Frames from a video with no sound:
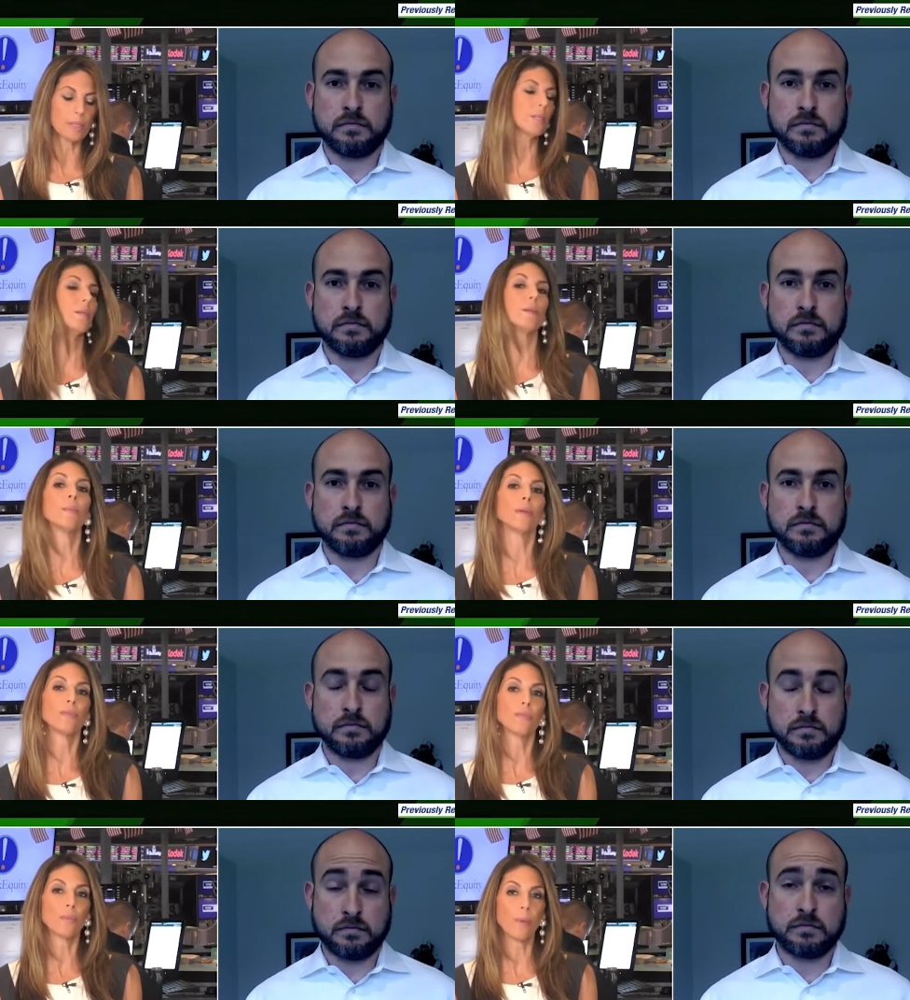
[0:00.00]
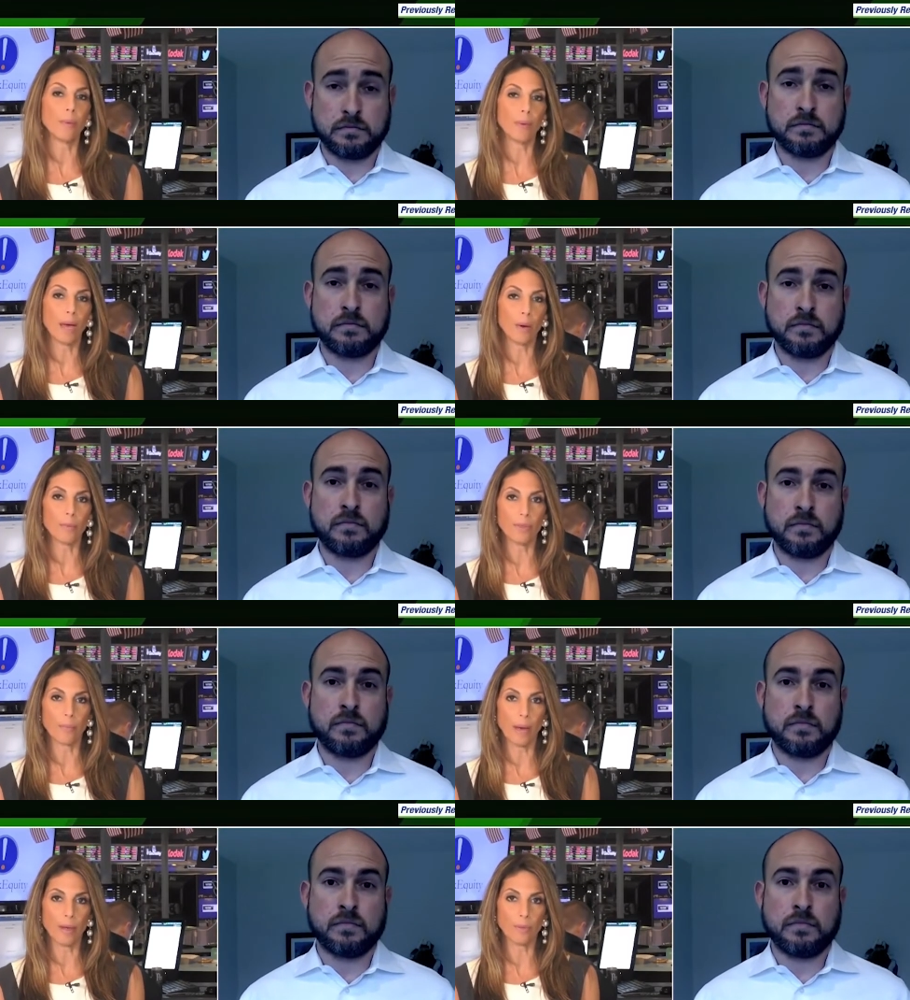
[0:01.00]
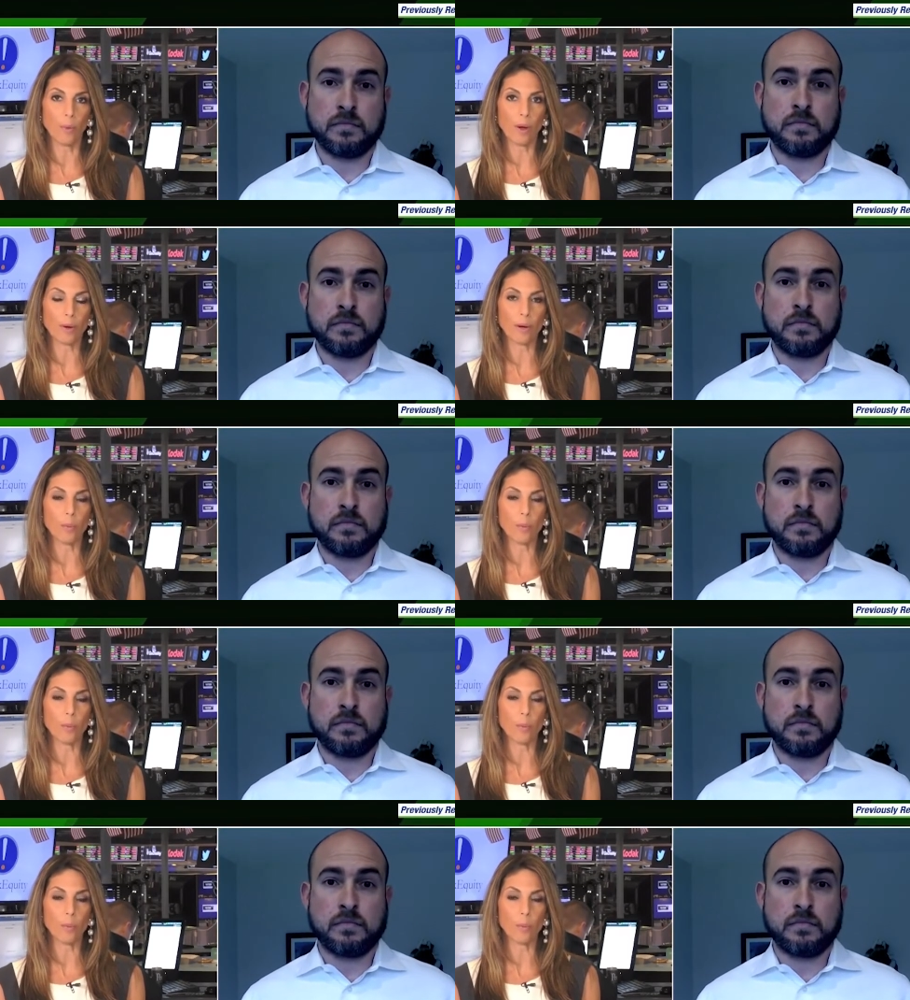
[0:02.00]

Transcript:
Speaker 1: It's a little bit of the baby out with the bathwater.